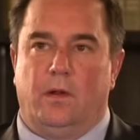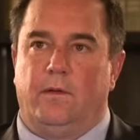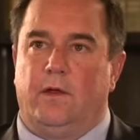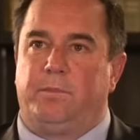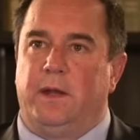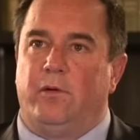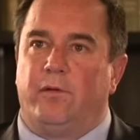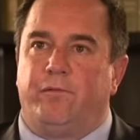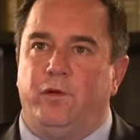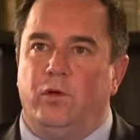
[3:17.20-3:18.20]
There's been a
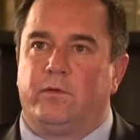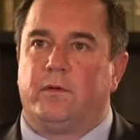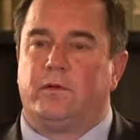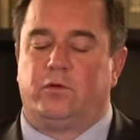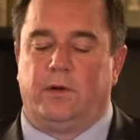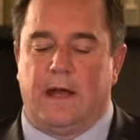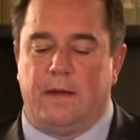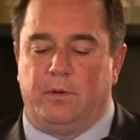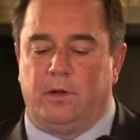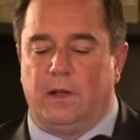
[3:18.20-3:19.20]
refusal to
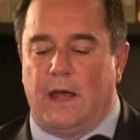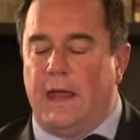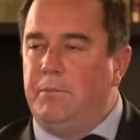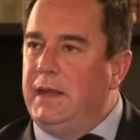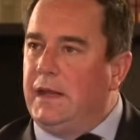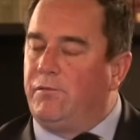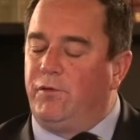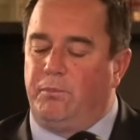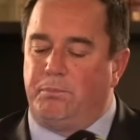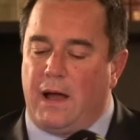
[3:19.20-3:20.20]
enable a
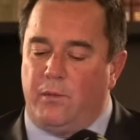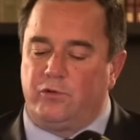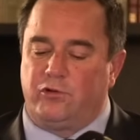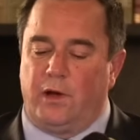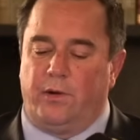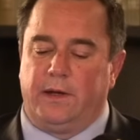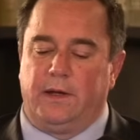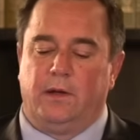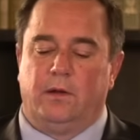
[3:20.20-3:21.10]
meaningful power sharing